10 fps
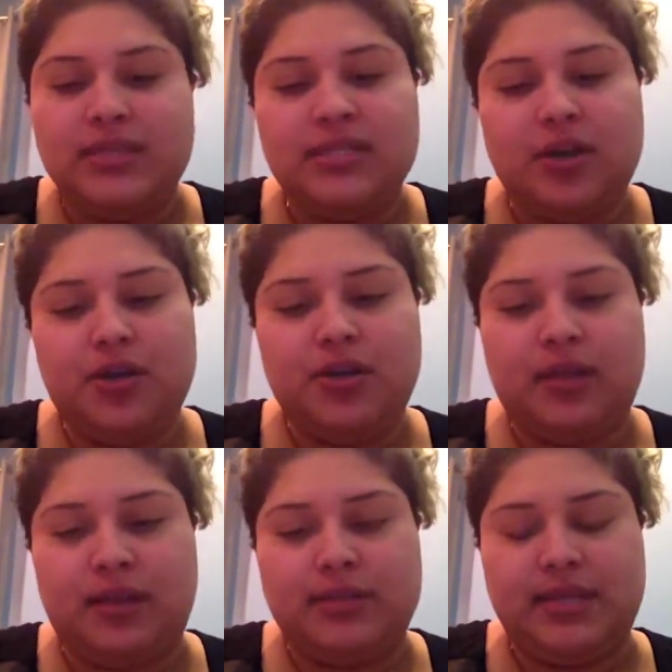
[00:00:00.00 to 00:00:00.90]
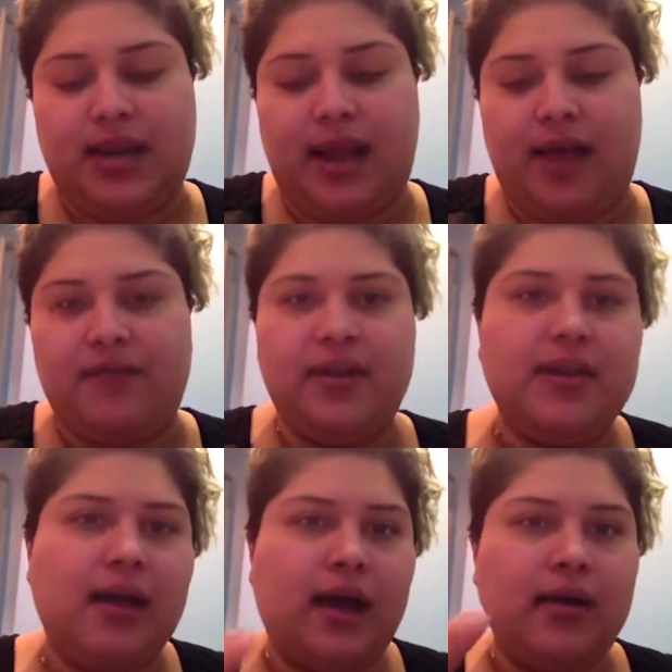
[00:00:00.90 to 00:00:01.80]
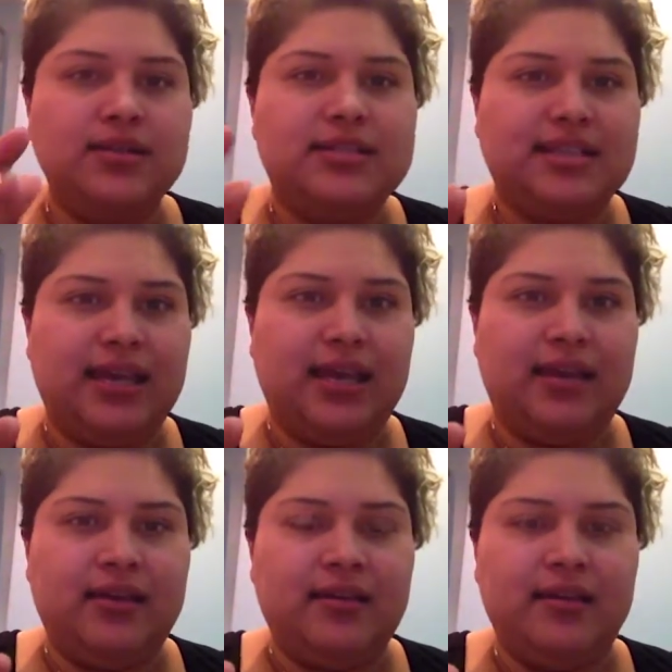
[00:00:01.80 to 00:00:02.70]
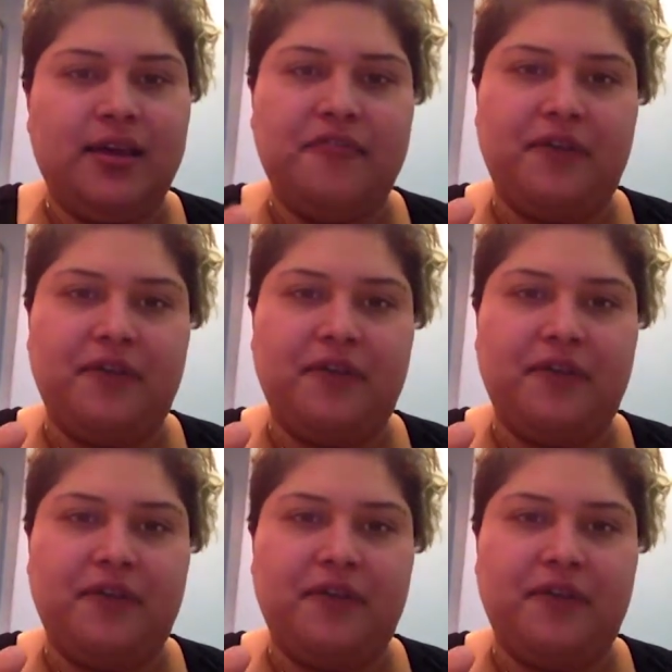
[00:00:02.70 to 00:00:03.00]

let me tell you the names that I have and I'll see